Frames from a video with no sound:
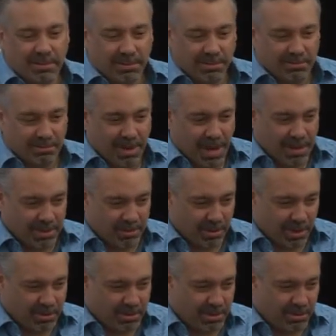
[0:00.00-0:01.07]
Might as
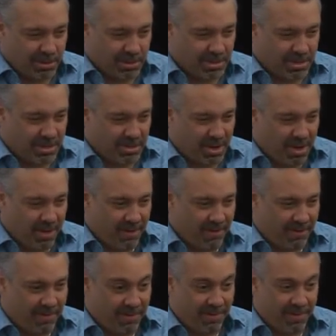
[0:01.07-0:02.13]
well do it yourself.
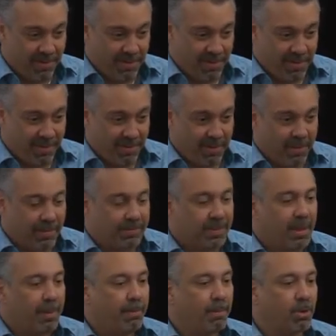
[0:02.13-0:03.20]

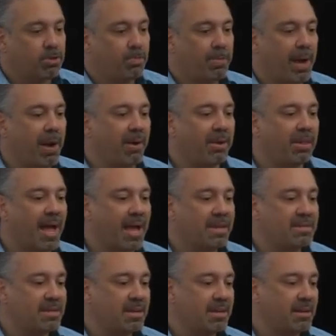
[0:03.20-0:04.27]
Most
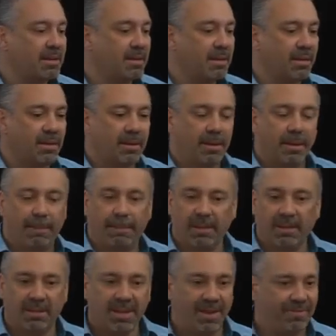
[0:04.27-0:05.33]
paralyzing
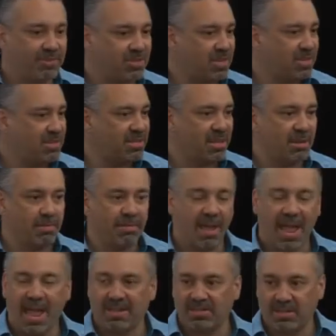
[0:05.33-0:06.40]
belief system
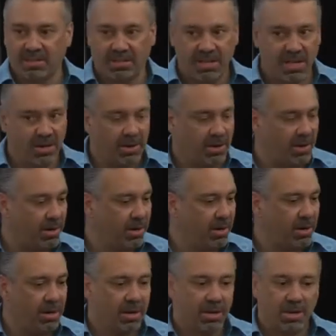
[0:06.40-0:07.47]
as a leader
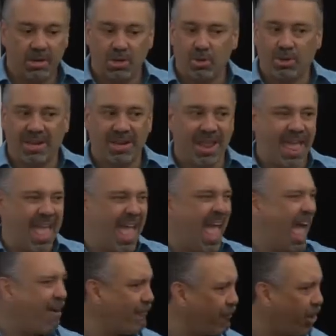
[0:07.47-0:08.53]
you could
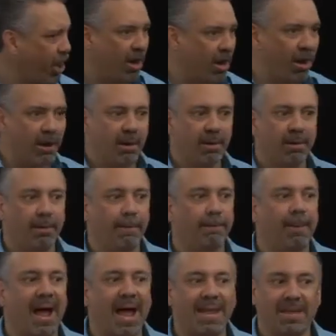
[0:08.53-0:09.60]
ever
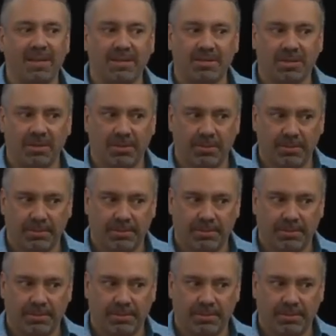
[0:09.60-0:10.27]
buy into.